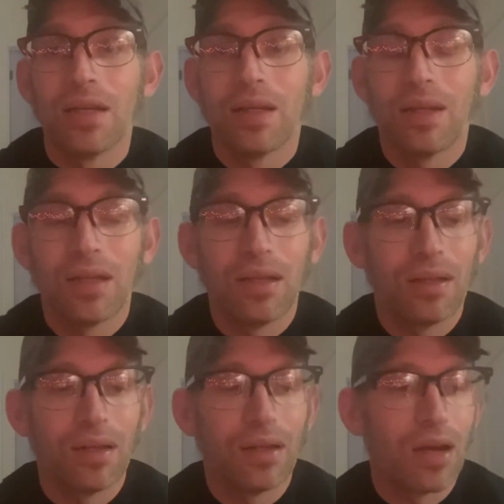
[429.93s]

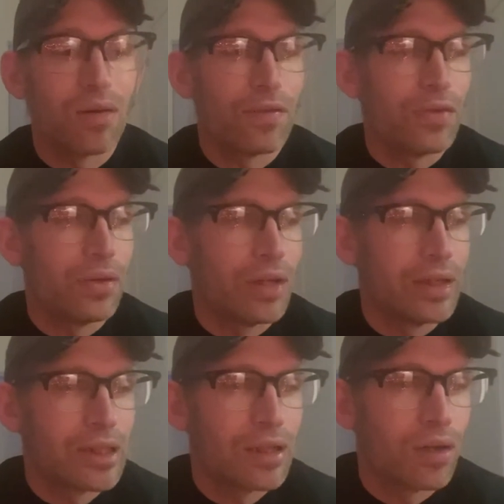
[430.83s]
you know, if you
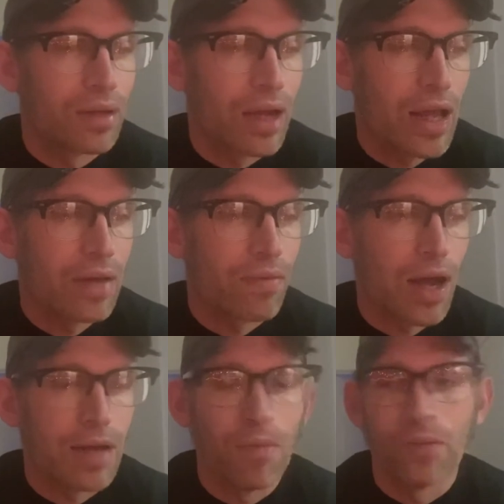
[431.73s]
sit on a
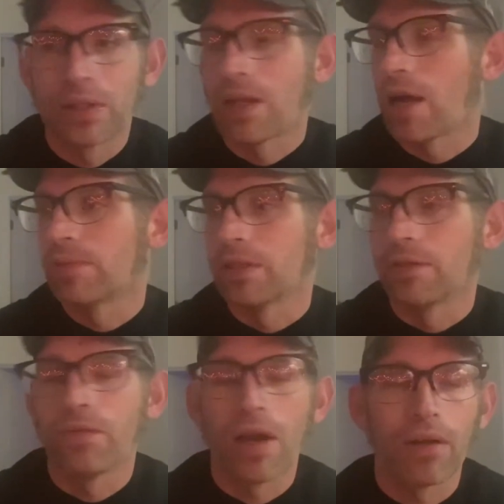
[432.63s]
hayride, most of the times it's
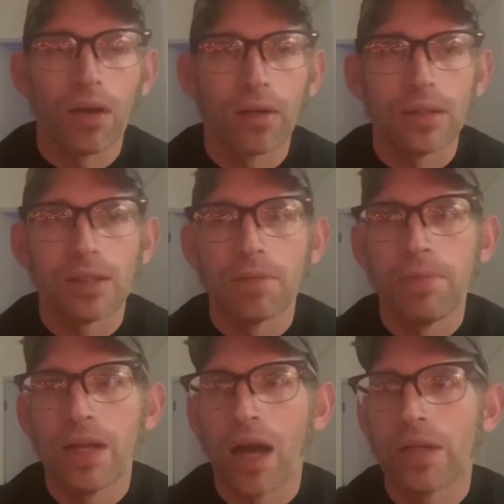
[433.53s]
very hard to see
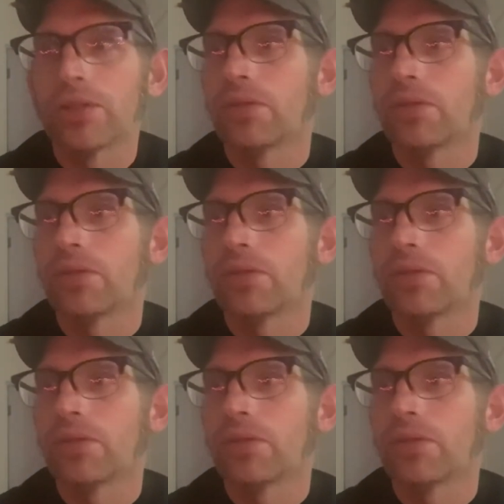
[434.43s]
behind you.